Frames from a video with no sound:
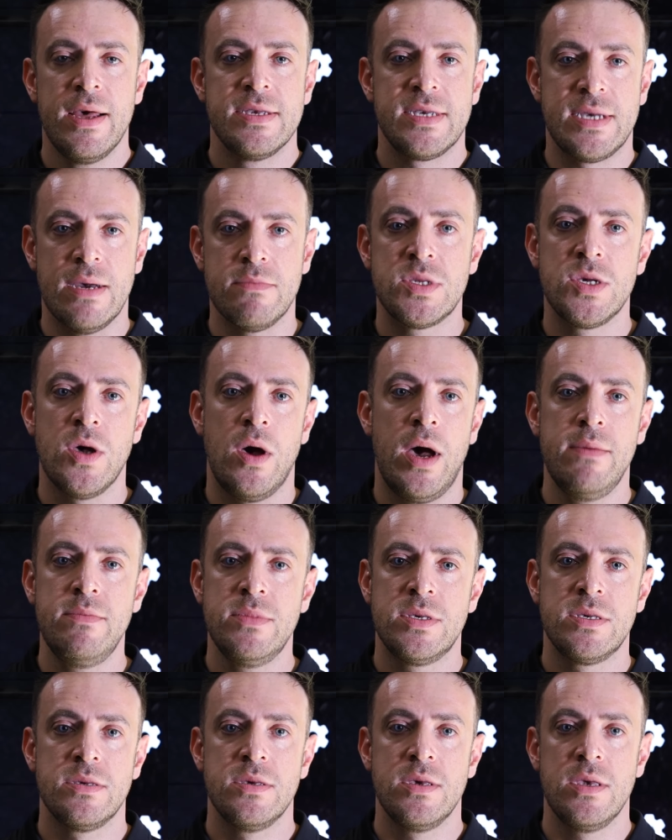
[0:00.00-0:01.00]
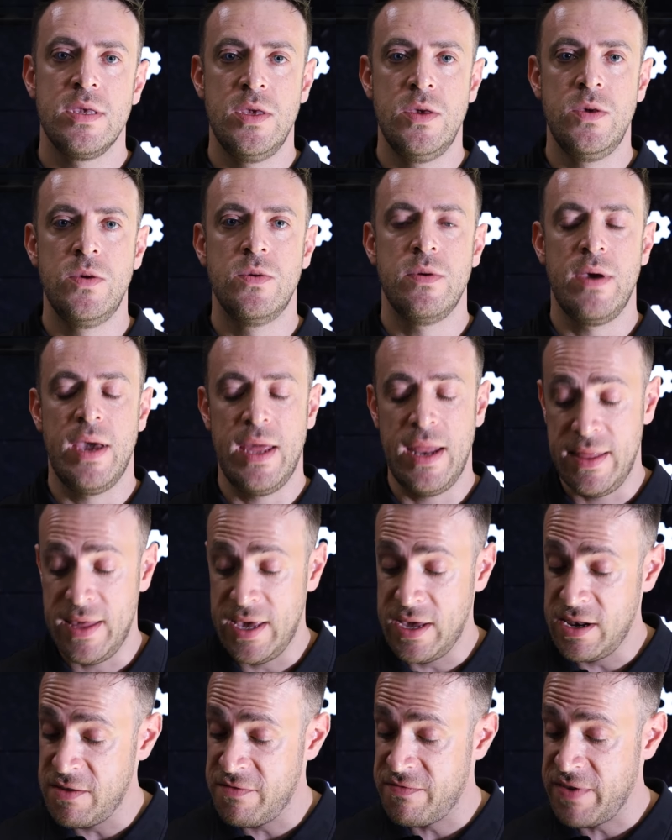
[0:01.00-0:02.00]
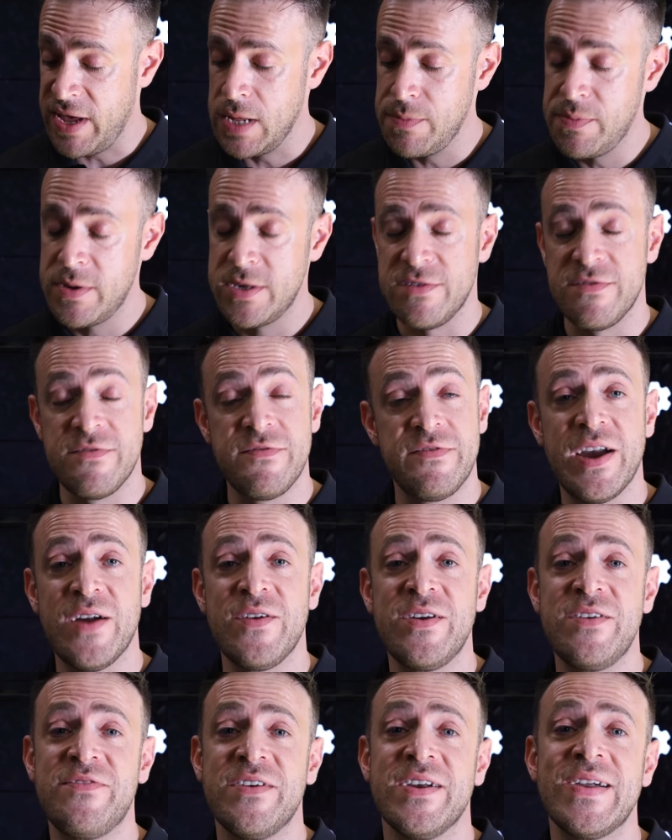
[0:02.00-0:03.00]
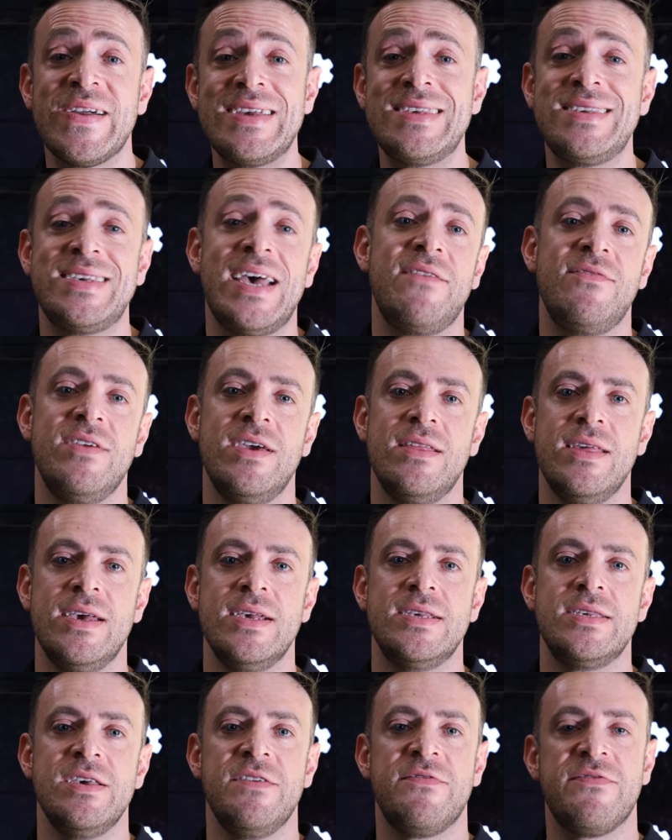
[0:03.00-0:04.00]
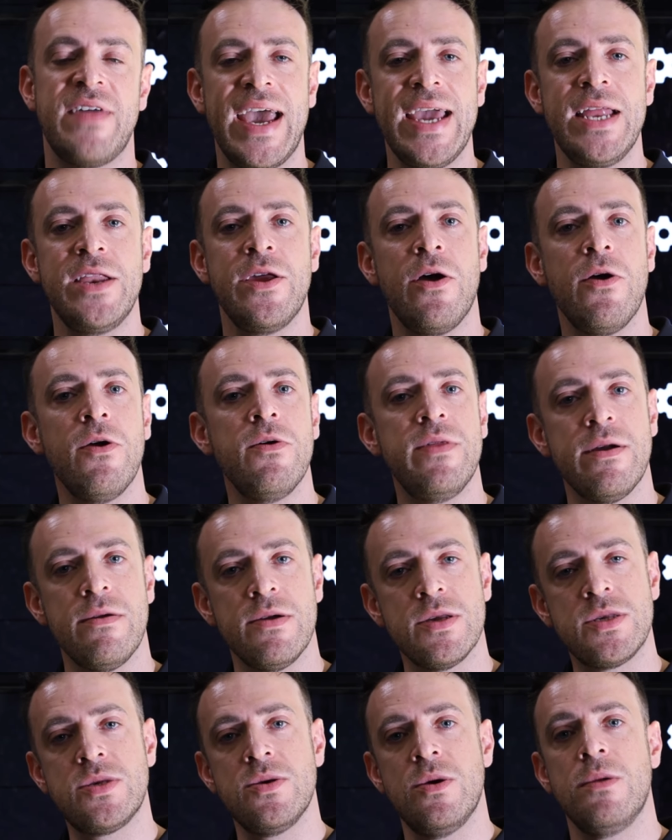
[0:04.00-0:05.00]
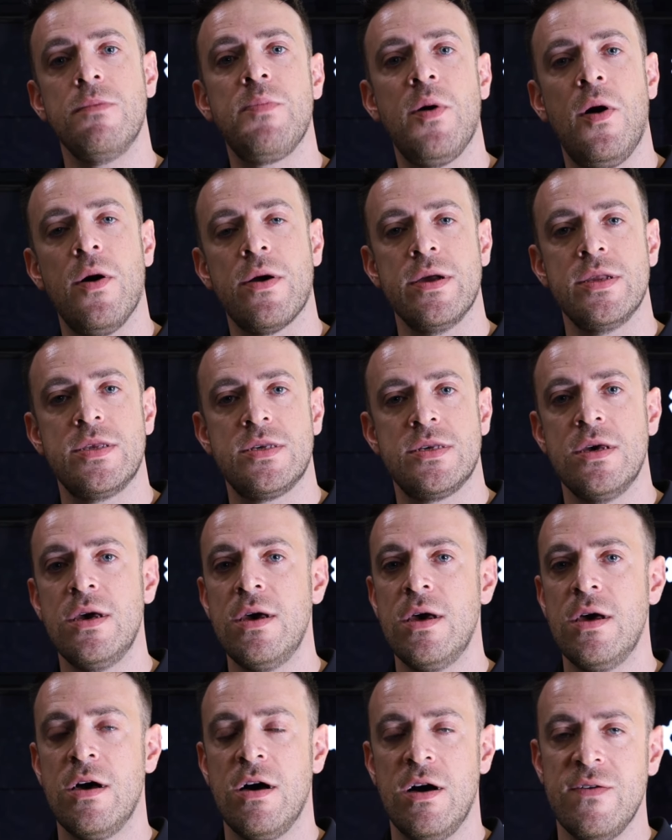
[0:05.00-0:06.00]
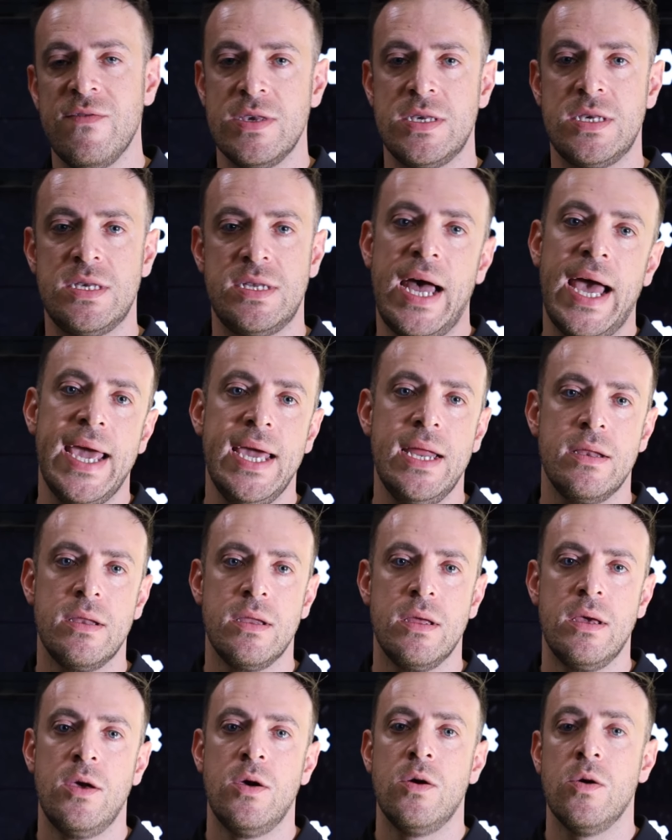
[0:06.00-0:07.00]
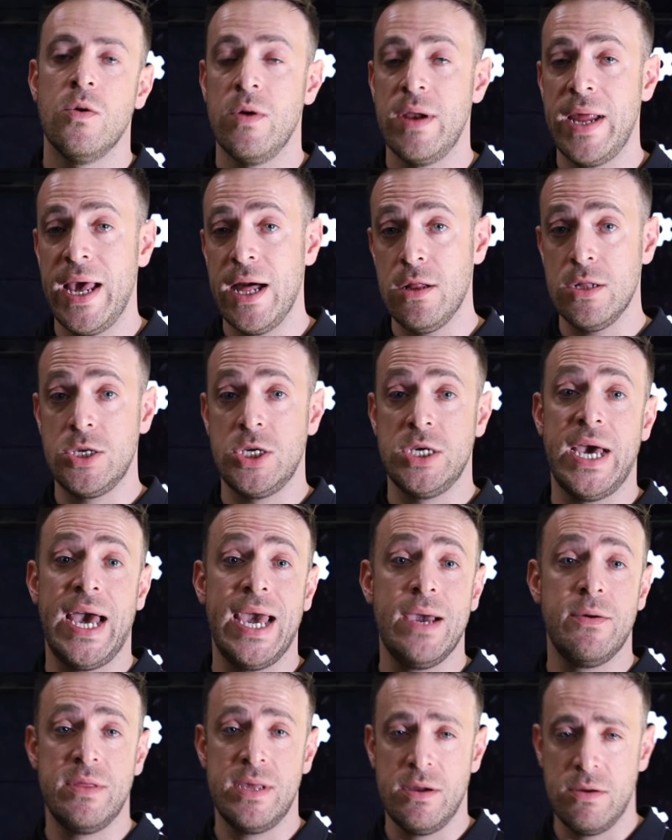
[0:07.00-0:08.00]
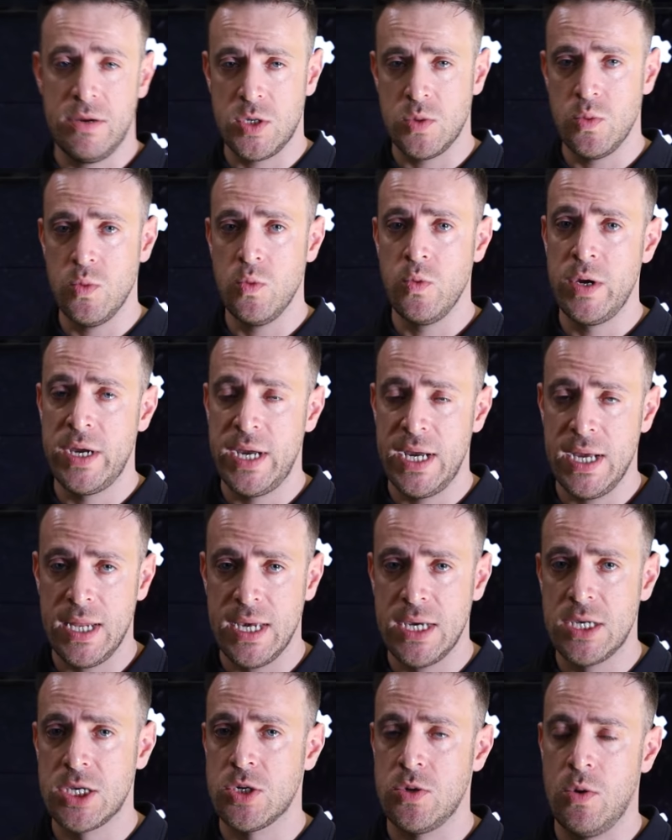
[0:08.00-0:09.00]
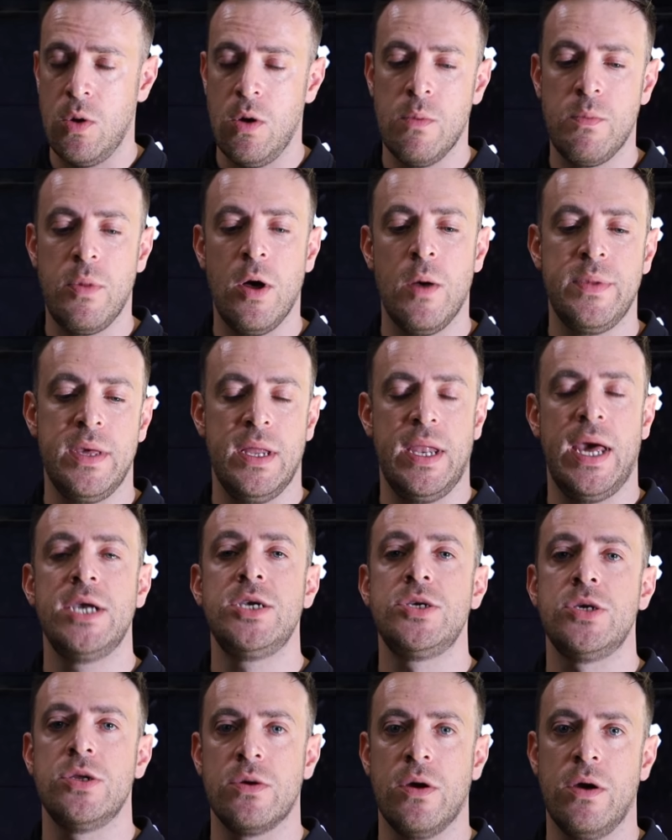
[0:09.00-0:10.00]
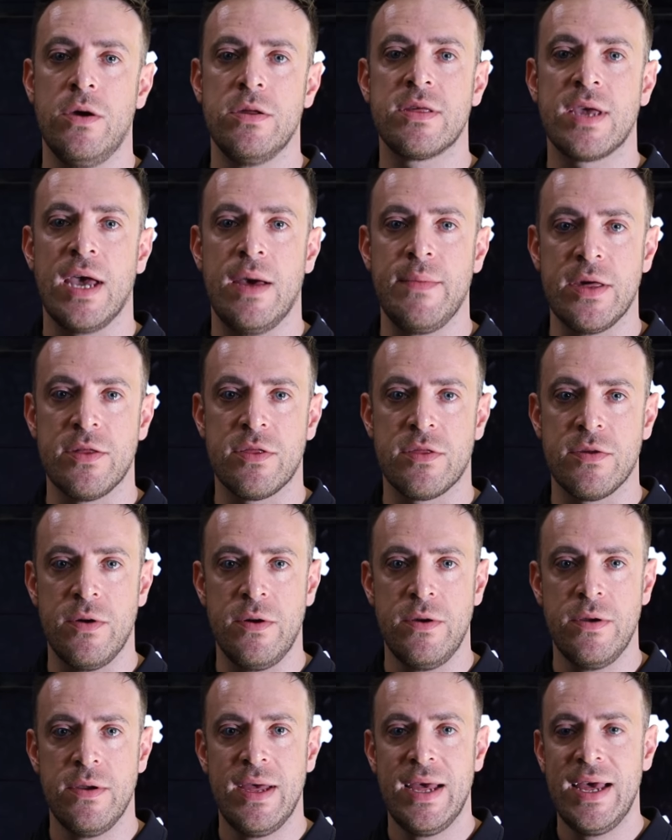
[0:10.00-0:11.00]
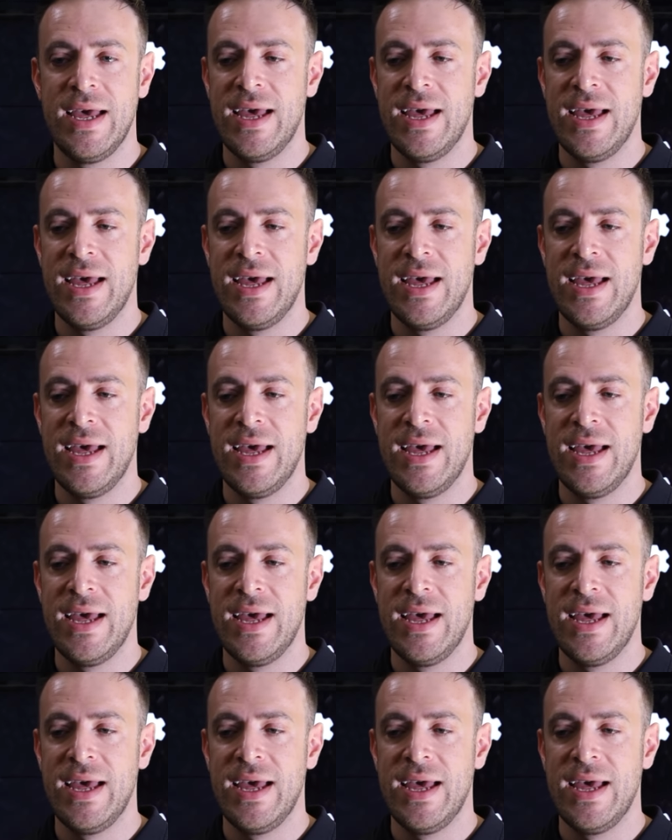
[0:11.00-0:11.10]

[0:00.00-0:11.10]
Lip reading: sometimes you and the developers are very, very savvy at this, if they know there are certain pockets of a state or an LGA where there is really strong population growth coming through,